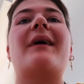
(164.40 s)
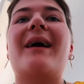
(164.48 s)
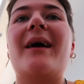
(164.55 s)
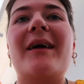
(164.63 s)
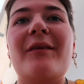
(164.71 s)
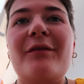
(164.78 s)

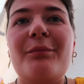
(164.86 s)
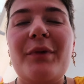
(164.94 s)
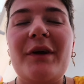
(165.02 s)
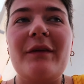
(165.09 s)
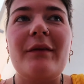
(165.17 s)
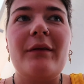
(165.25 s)
I've
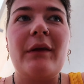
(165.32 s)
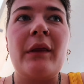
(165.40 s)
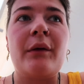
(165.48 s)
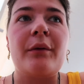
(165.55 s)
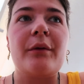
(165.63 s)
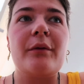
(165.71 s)
been
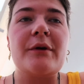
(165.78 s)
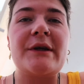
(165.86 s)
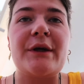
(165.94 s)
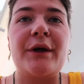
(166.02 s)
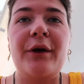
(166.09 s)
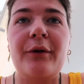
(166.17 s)
through
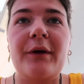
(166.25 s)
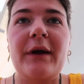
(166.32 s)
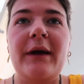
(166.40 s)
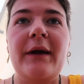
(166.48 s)
security